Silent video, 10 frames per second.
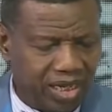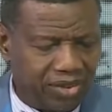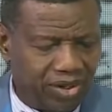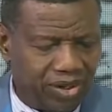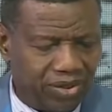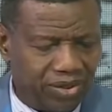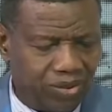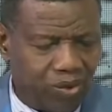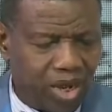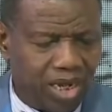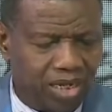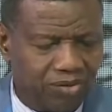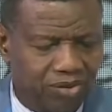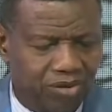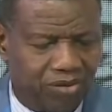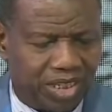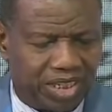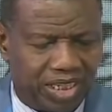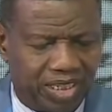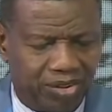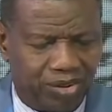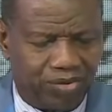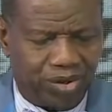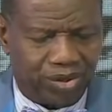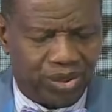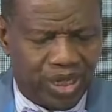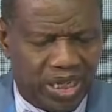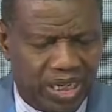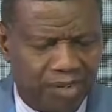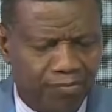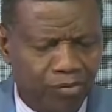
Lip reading: Exodus 1 from verse 13 to 14,